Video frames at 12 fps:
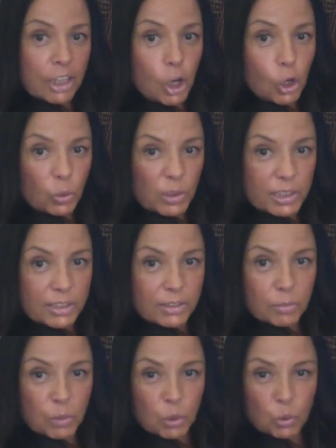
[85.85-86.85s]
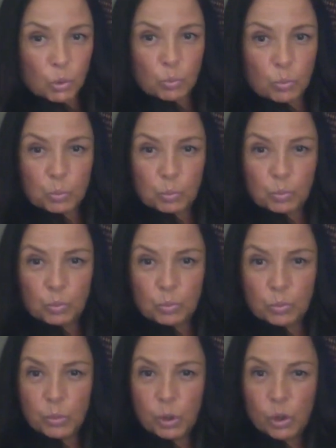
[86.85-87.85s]
always
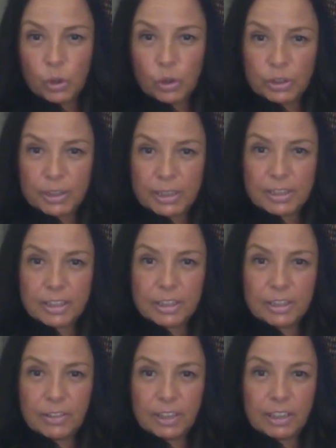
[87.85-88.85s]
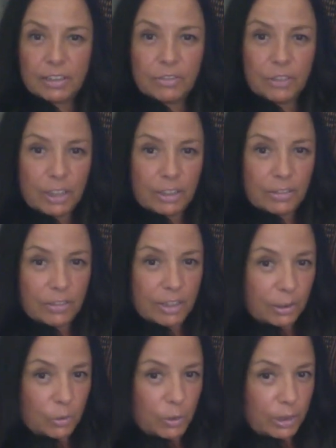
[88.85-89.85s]
more sensitive. I can feel it very
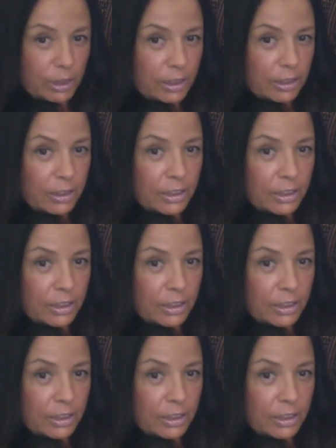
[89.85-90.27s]
quickly,